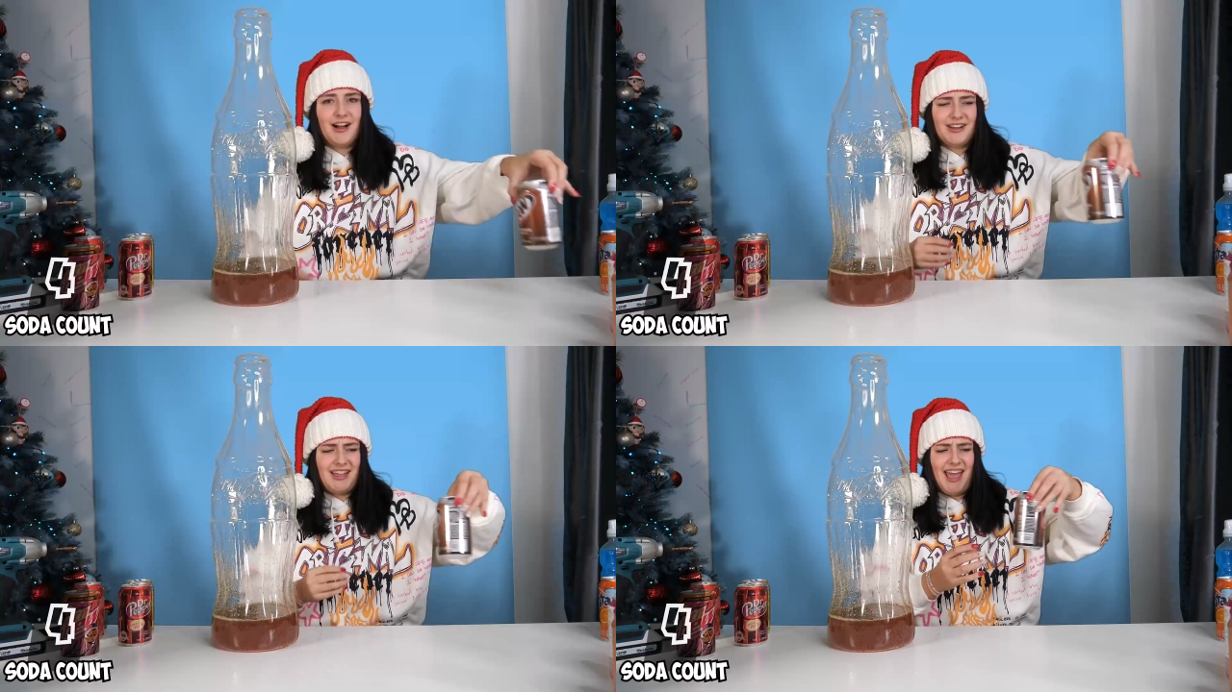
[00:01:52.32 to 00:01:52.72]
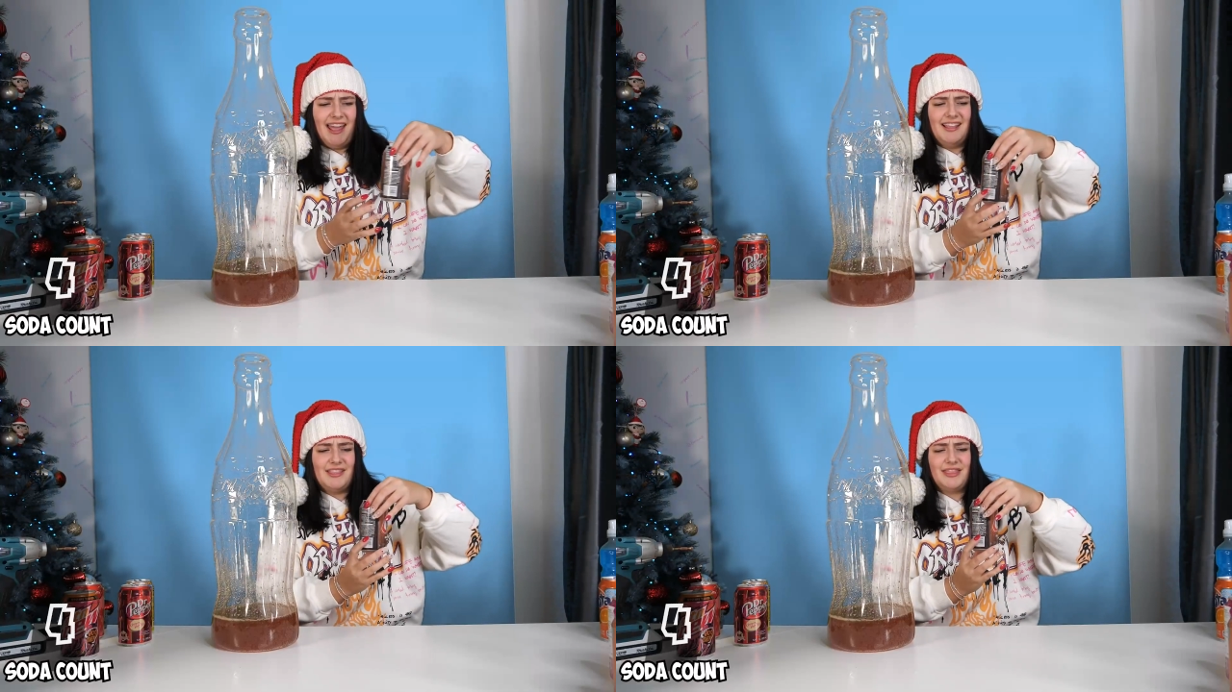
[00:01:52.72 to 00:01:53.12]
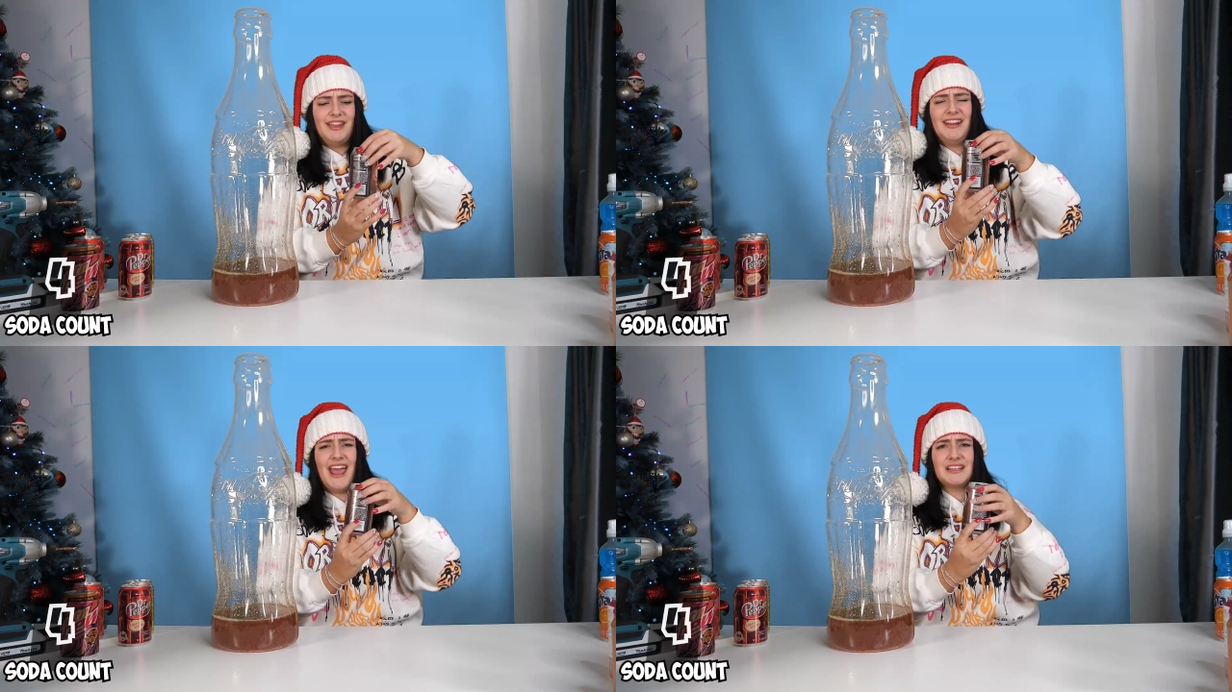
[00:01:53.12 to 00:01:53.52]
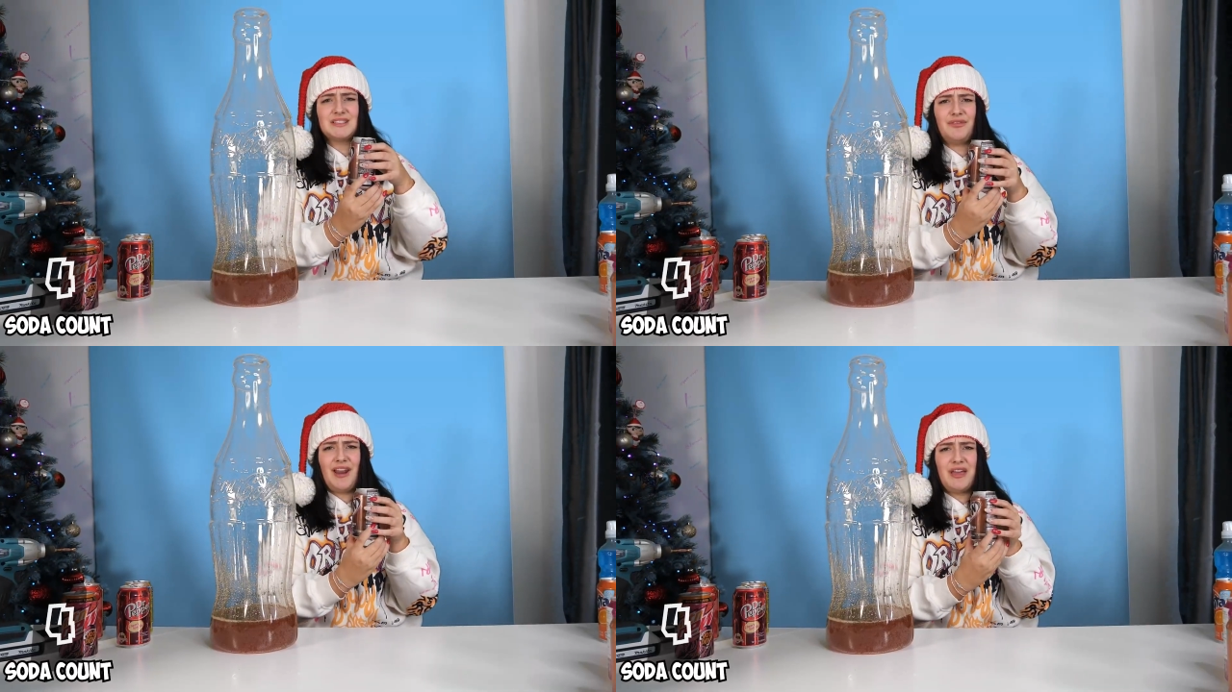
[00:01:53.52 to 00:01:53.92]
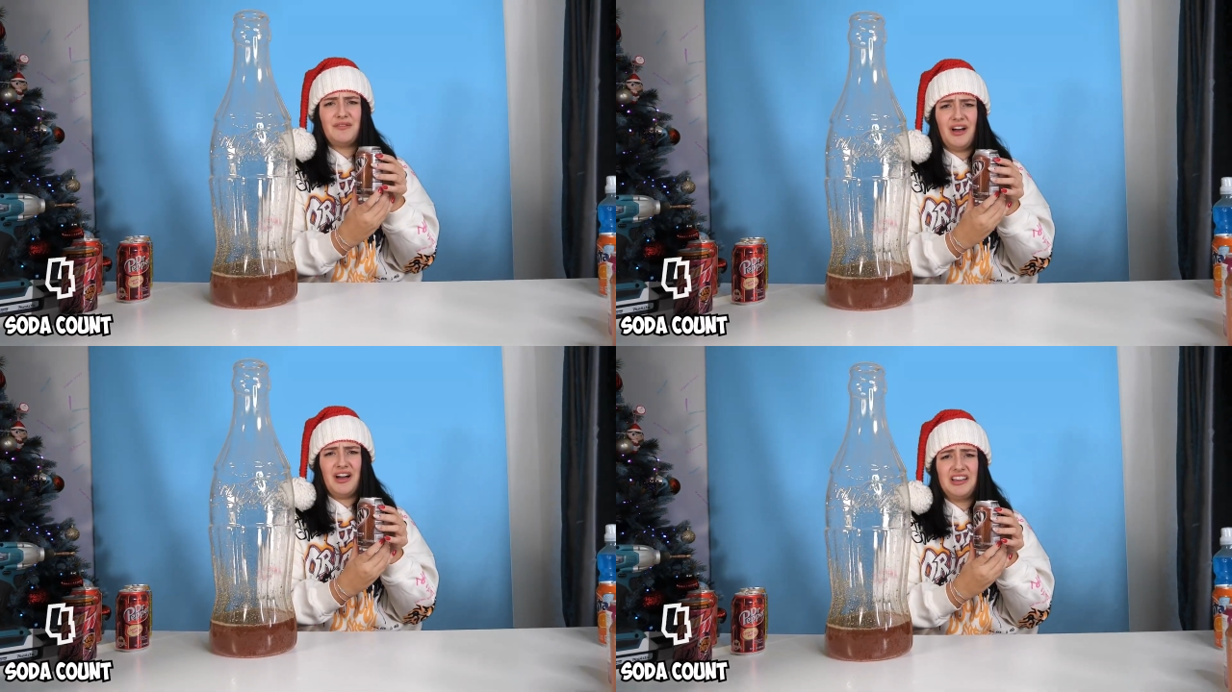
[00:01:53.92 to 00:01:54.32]
Okay, the next
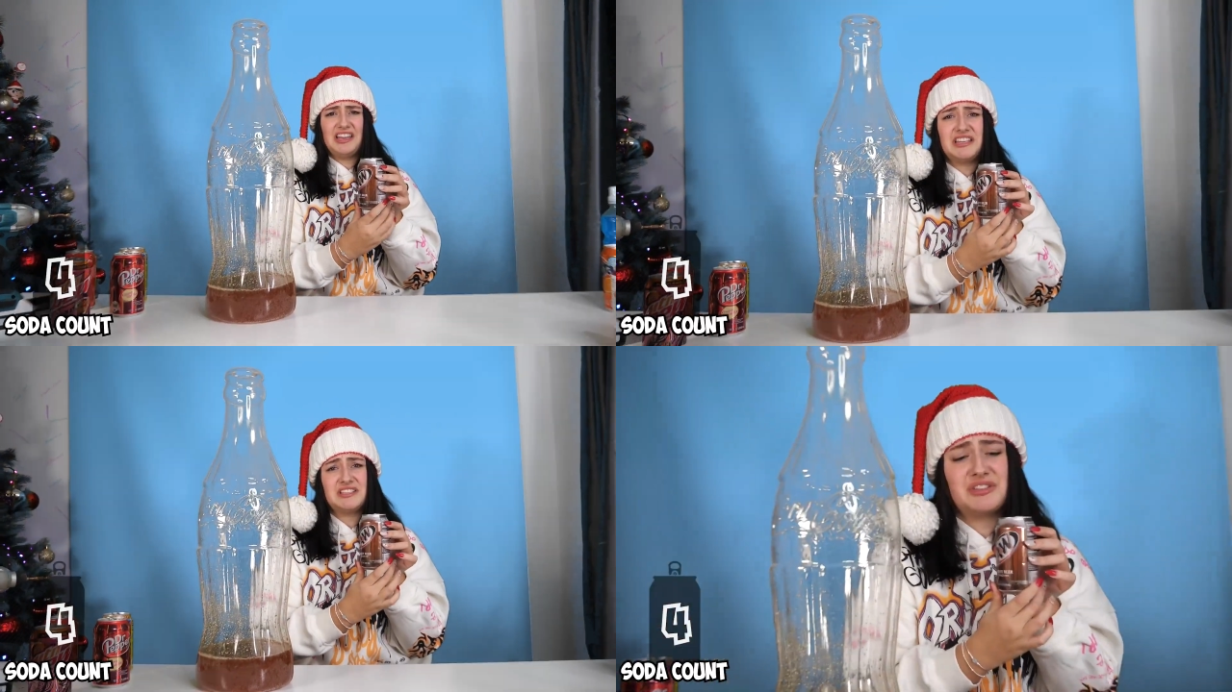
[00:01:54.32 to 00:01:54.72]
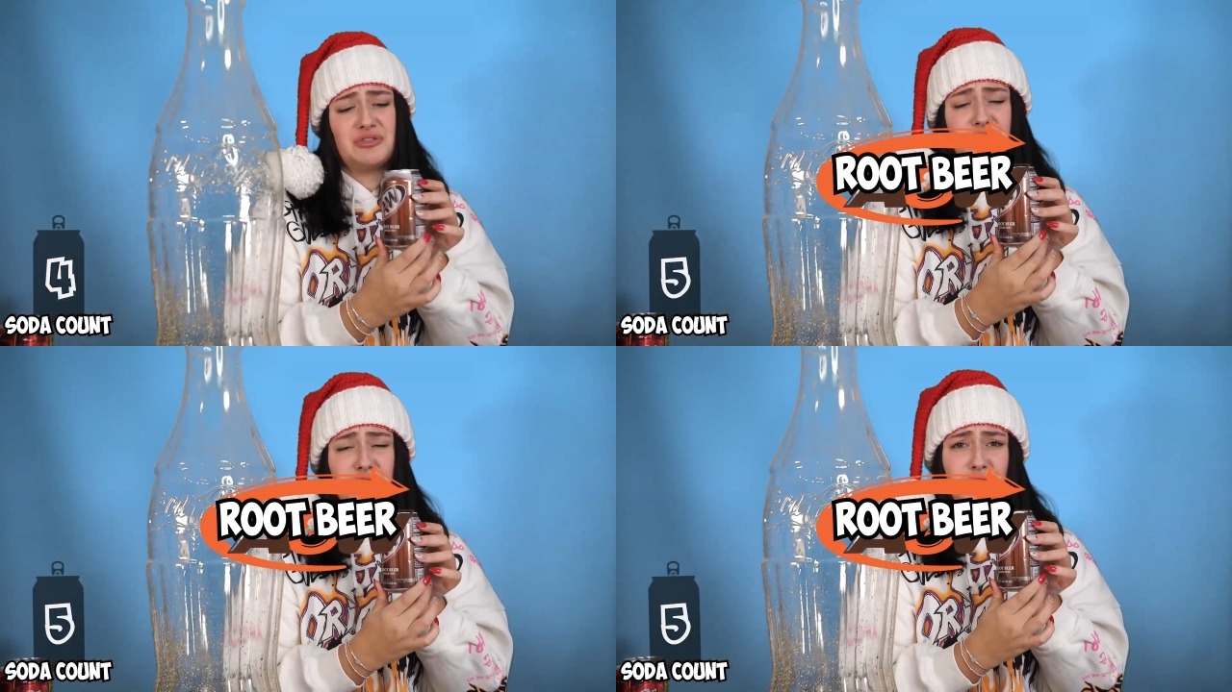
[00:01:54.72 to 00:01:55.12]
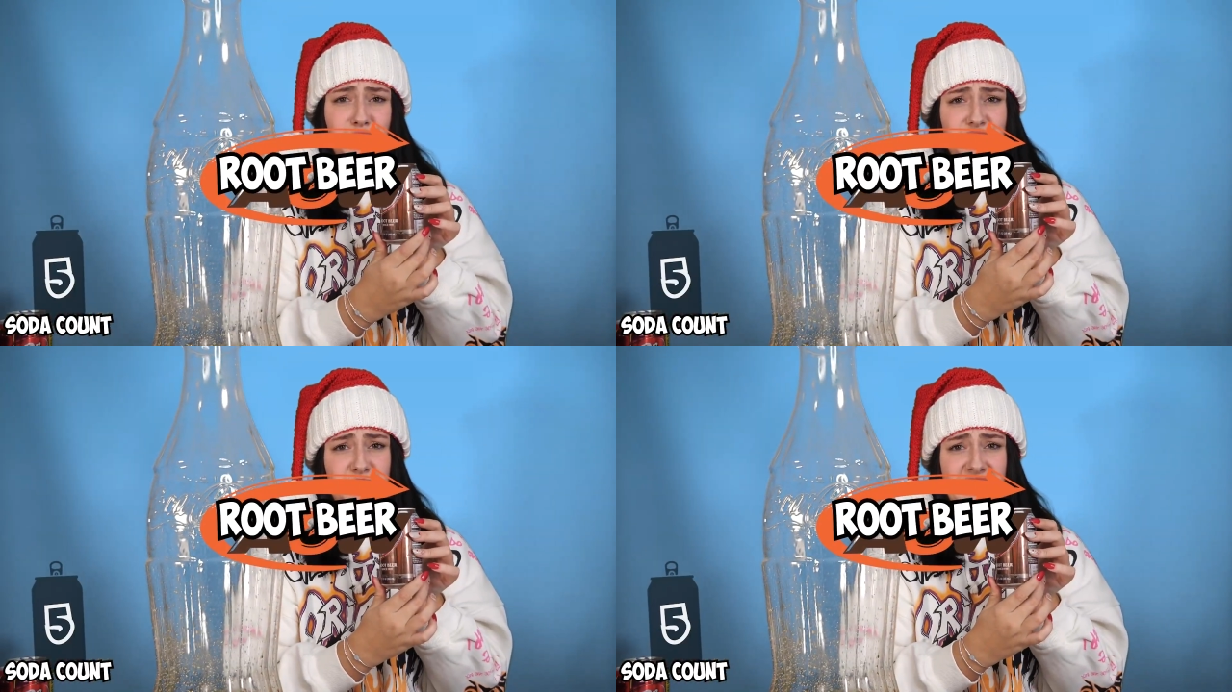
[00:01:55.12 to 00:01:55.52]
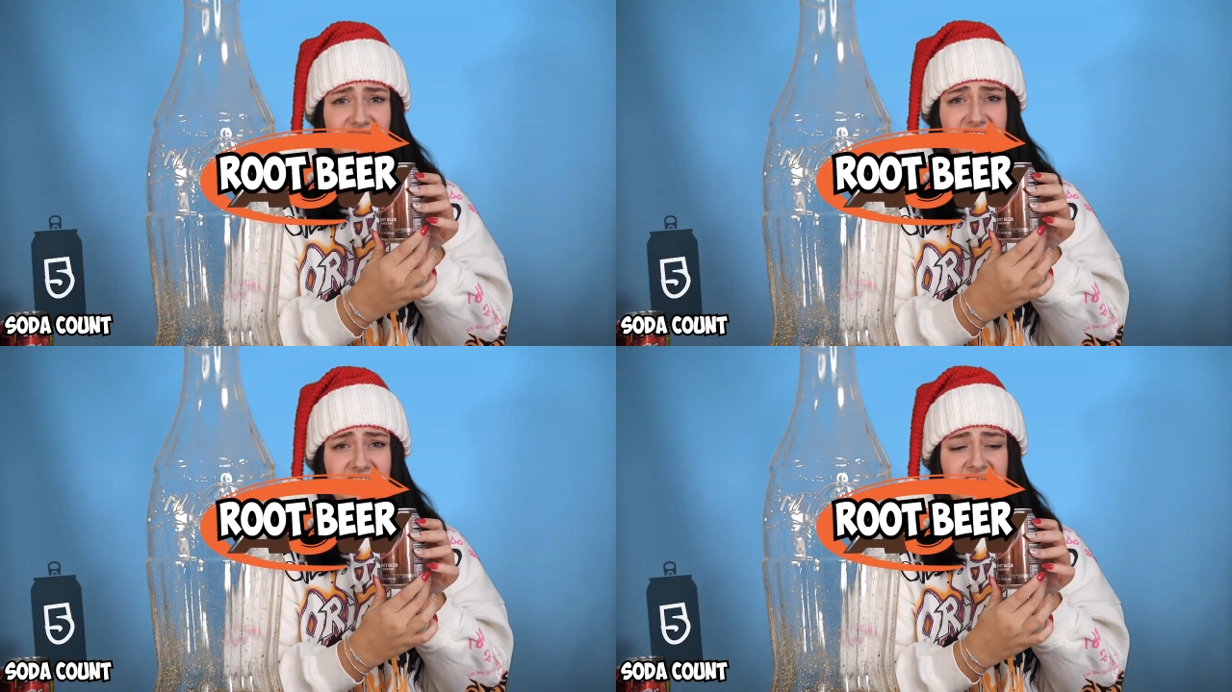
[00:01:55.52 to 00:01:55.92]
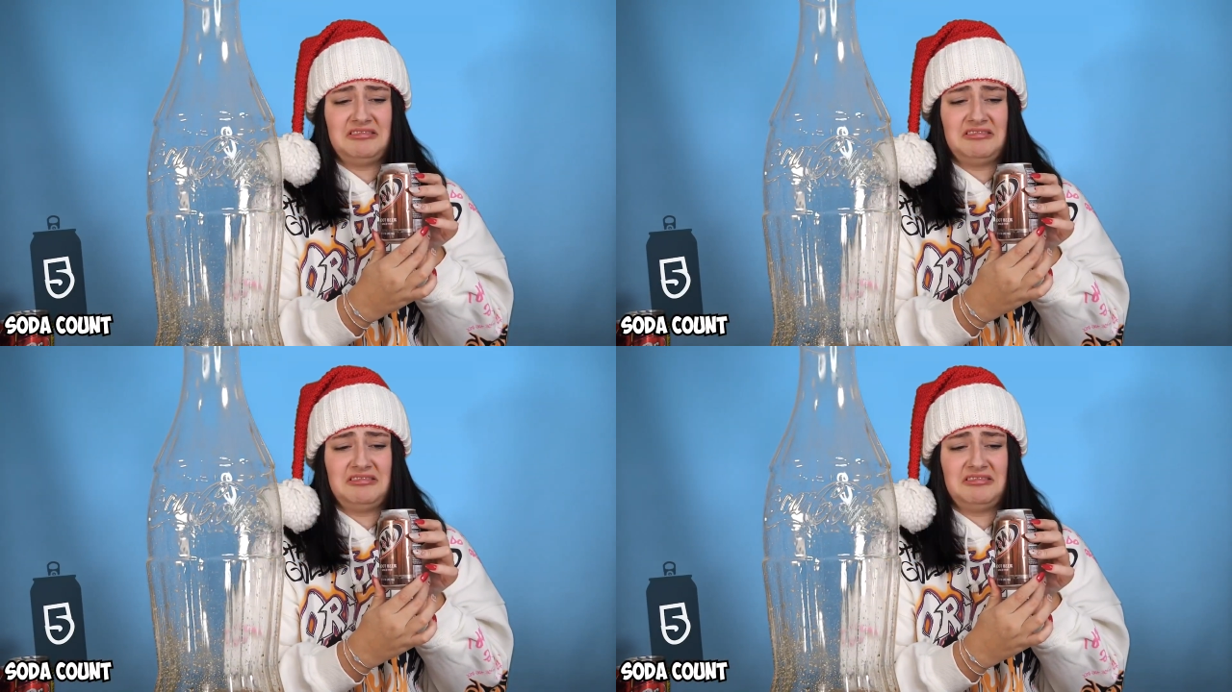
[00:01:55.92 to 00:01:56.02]
flavor is root beer.